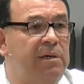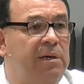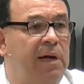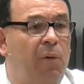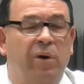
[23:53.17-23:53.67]

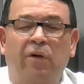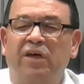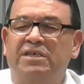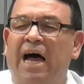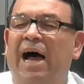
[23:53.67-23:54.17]
And we know
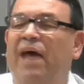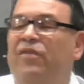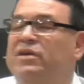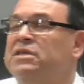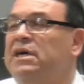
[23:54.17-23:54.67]
that tithe
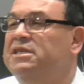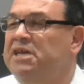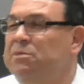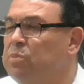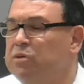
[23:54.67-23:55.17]
is
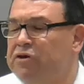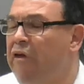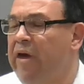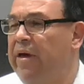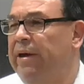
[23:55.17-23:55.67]

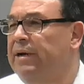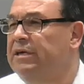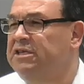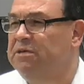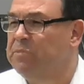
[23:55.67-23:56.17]
10%,
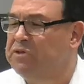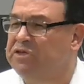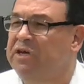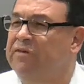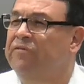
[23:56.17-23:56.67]

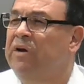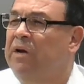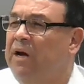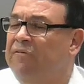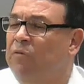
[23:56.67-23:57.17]
10% of,
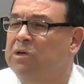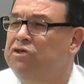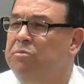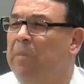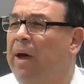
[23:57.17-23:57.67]
of what
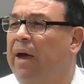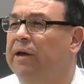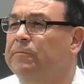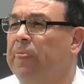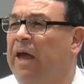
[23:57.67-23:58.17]
you make.
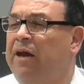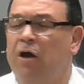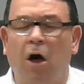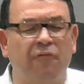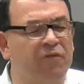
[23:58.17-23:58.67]
And an
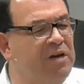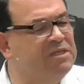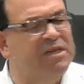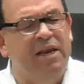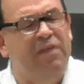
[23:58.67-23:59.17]
offering is
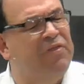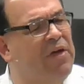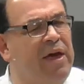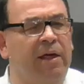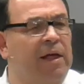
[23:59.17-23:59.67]

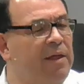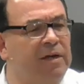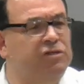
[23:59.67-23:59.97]
anything that you